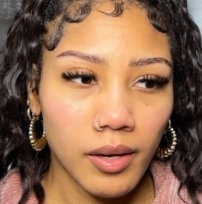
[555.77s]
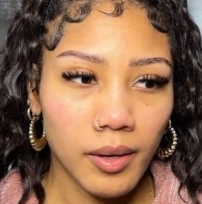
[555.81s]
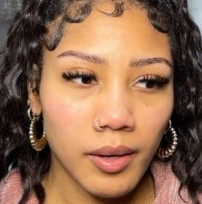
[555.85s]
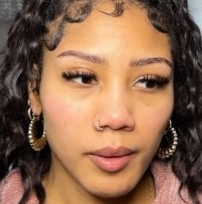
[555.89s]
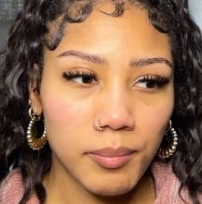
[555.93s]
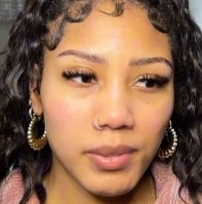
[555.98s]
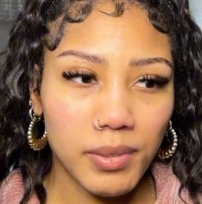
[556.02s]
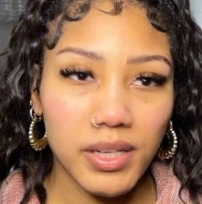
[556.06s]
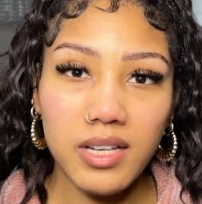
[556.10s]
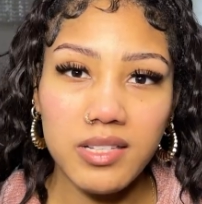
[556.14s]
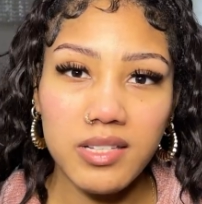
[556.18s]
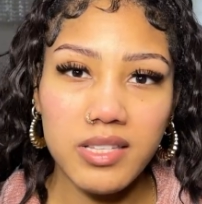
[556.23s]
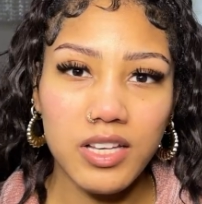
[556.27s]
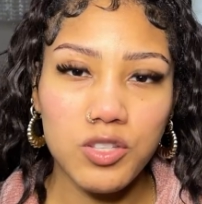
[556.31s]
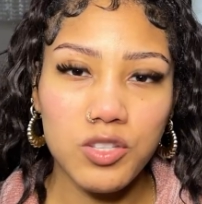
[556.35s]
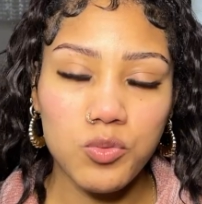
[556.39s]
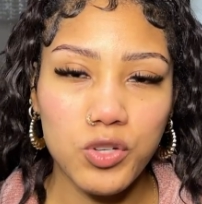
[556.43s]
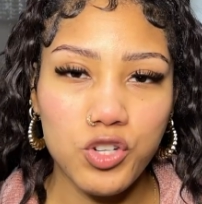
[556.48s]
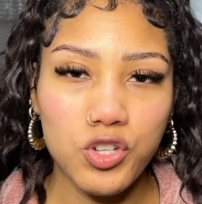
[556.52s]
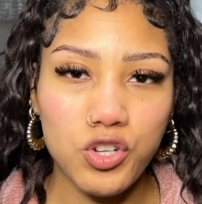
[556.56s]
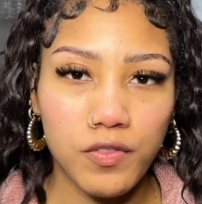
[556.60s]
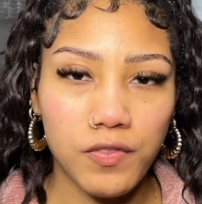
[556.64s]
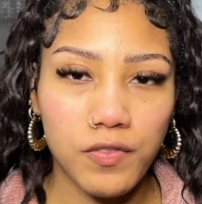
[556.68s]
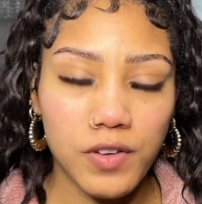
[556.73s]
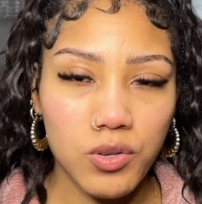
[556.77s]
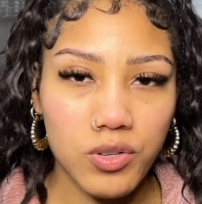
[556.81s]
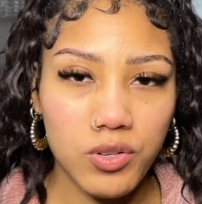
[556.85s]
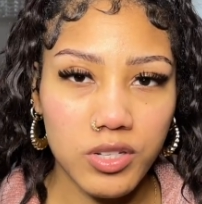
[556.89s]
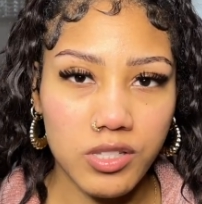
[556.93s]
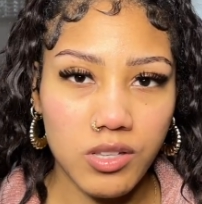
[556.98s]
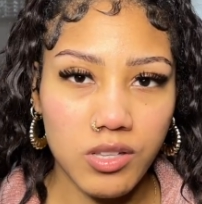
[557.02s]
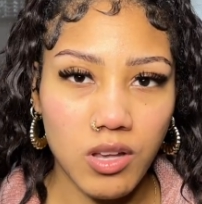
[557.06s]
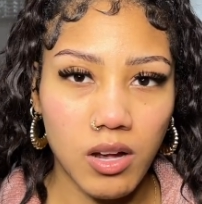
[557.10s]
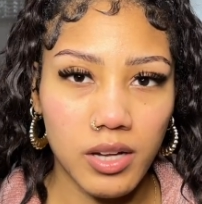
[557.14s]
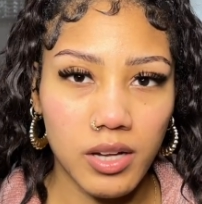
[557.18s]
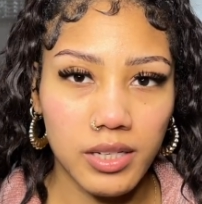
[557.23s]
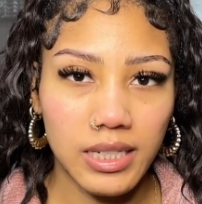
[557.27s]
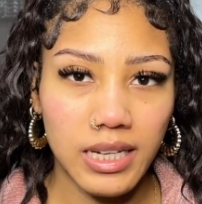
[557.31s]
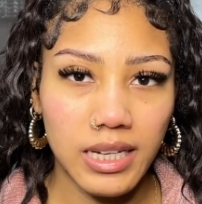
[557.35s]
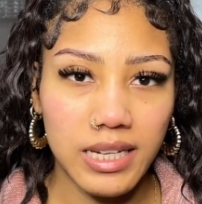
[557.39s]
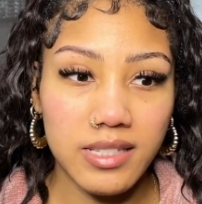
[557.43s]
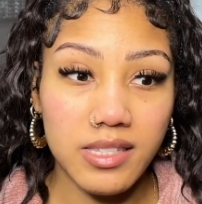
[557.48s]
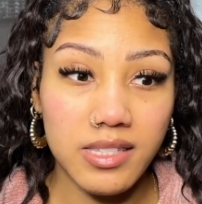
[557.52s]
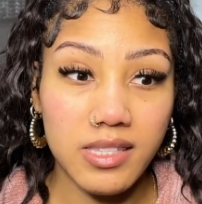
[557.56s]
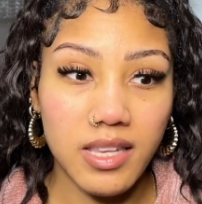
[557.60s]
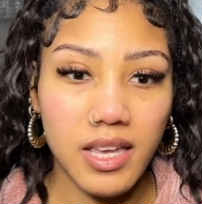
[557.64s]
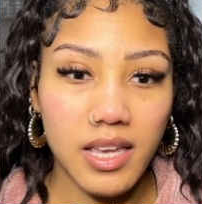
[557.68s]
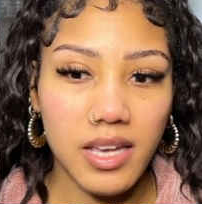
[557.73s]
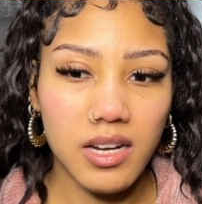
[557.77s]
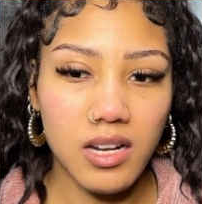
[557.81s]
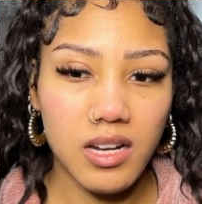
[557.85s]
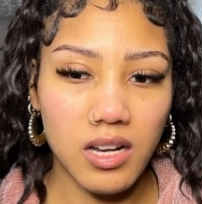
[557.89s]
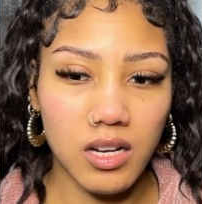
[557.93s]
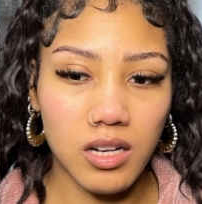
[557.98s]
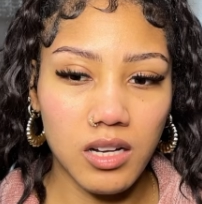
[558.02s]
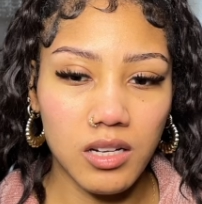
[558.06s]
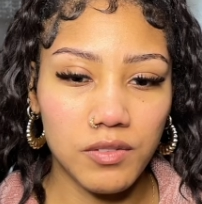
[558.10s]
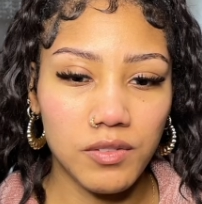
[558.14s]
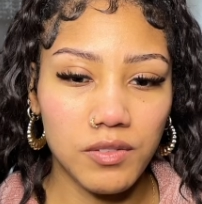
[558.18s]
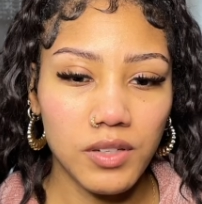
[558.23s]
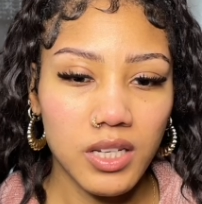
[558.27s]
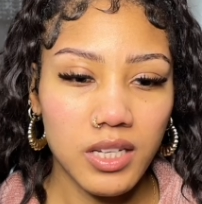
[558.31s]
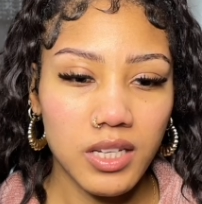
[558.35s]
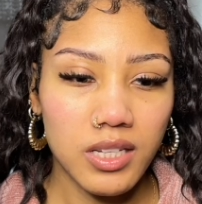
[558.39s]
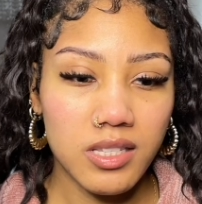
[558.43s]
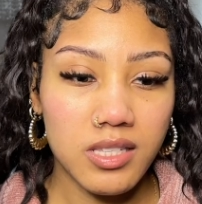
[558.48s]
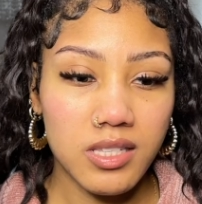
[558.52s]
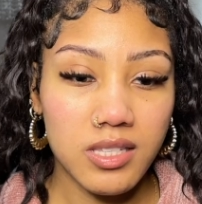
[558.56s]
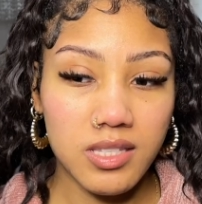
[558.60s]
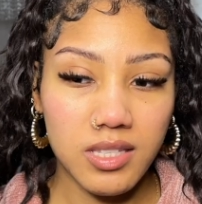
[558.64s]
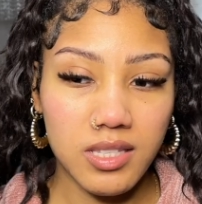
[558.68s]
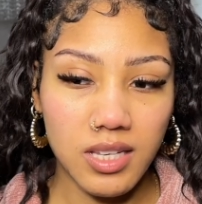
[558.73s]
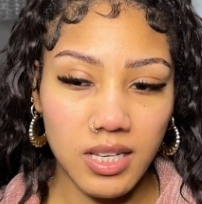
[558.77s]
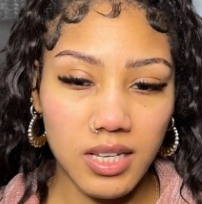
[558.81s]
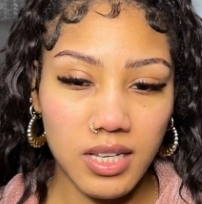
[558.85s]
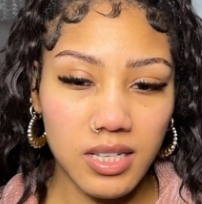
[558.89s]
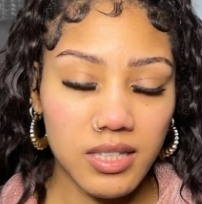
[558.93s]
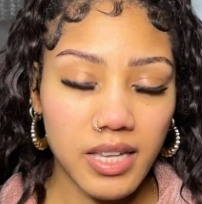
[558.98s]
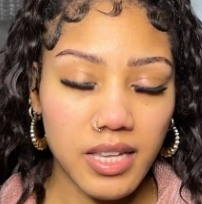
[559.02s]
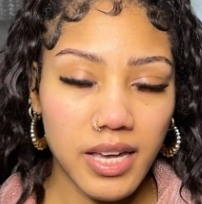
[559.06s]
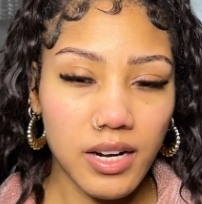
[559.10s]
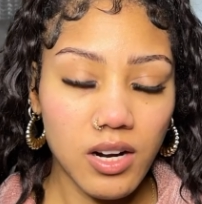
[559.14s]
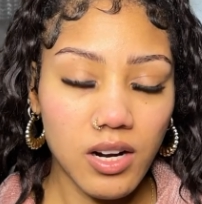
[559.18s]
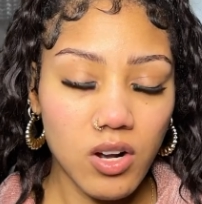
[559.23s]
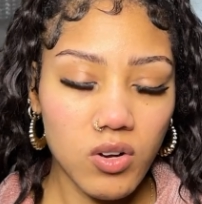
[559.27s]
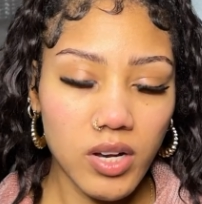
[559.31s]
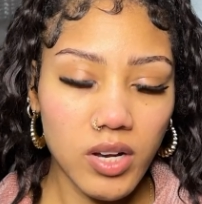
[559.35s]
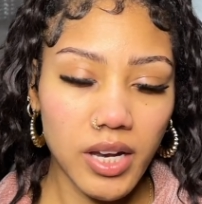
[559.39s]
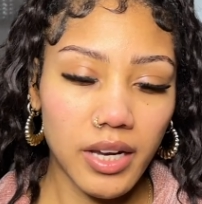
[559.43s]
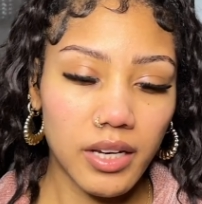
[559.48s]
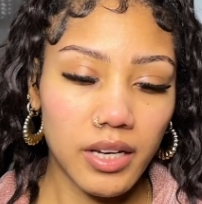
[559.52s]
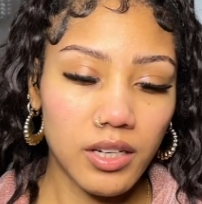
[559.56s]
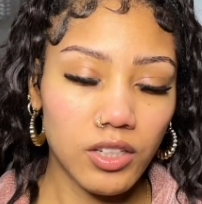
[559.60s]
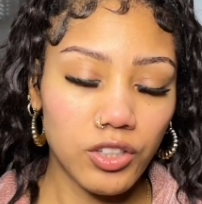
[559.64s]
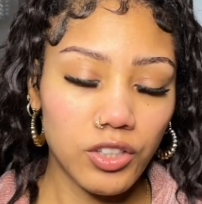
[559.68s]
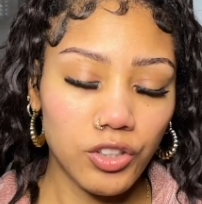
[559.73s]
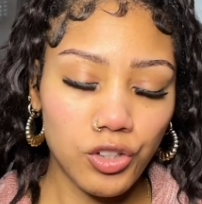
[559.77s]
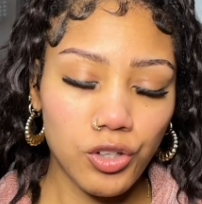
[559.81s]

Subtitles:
because that's what you're focused on, instead of seeing that, okay,